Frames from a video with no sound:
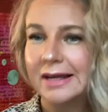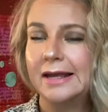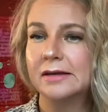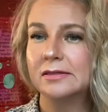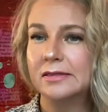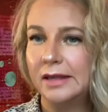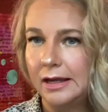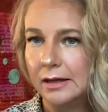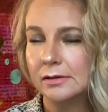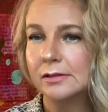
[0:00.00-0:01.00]
and
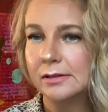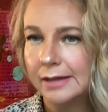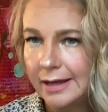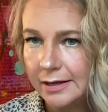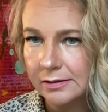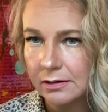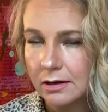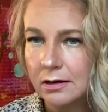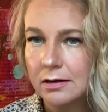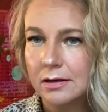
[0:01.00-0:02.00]
then
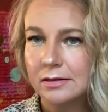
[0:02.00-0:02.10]
later